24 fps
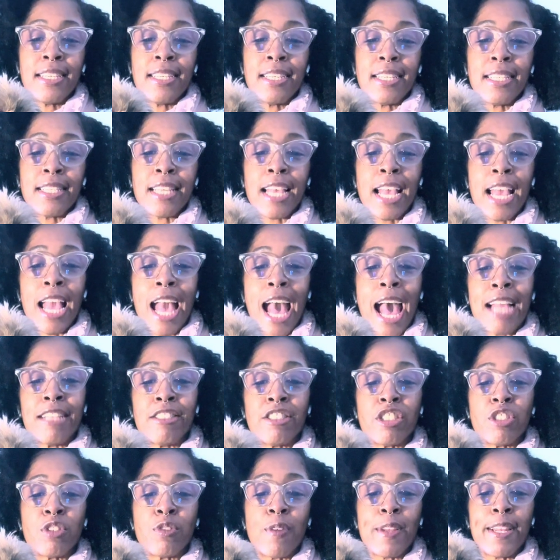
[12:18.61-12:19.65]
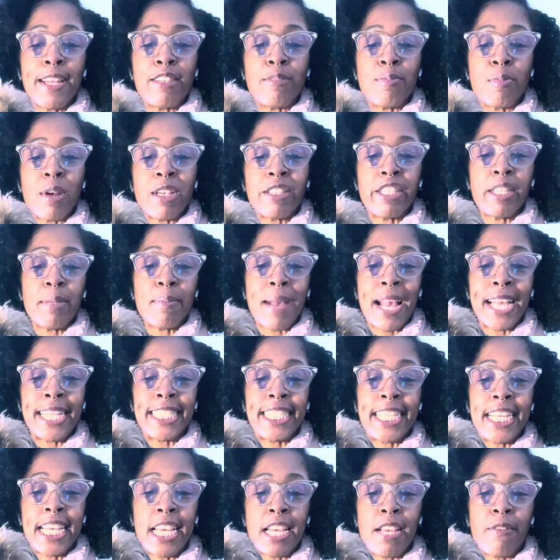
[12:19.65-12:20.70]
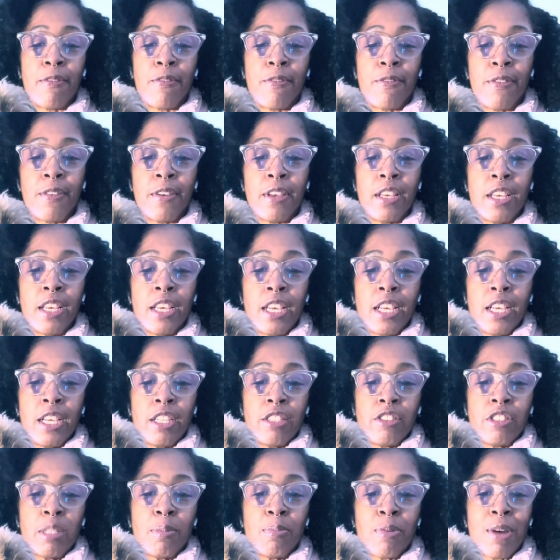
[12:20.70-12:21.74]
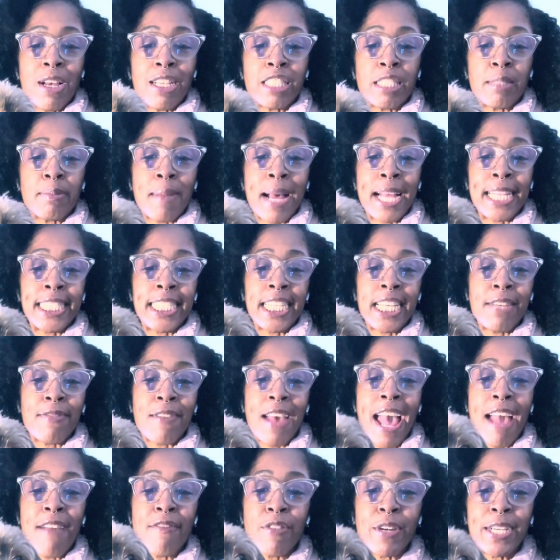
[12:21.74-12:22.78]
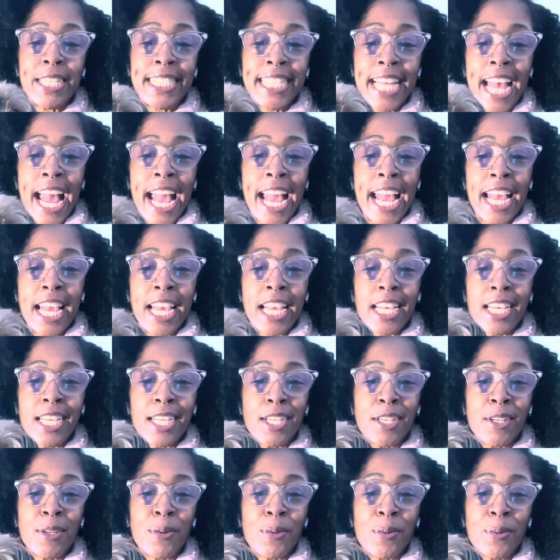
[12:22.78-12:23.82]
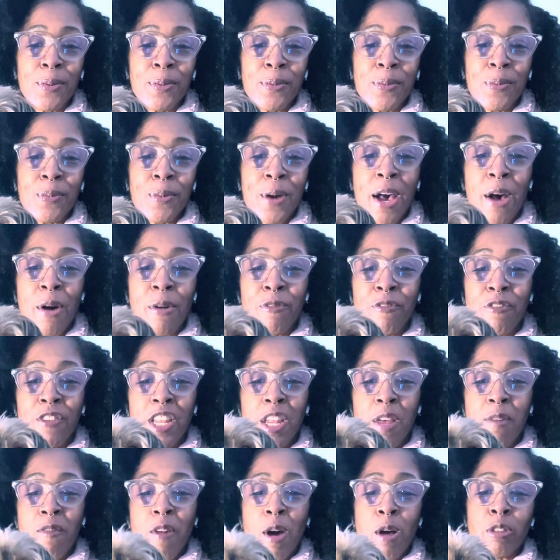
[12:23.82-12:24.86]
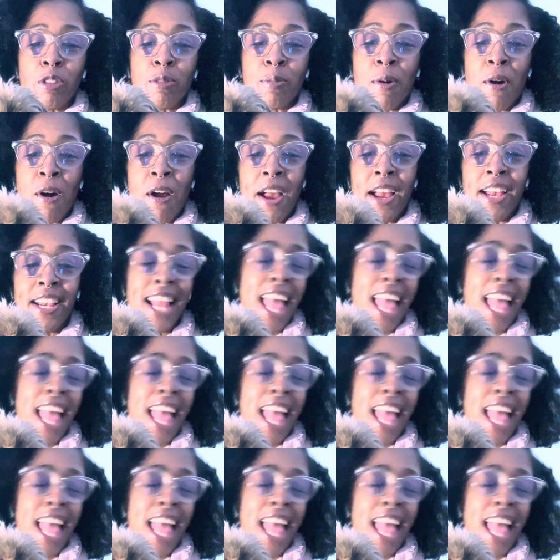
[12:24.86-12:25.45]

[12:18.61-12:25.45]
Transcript: Say, I just finished brushing my teeth. She brushes my teeth every day. Well, for the most part.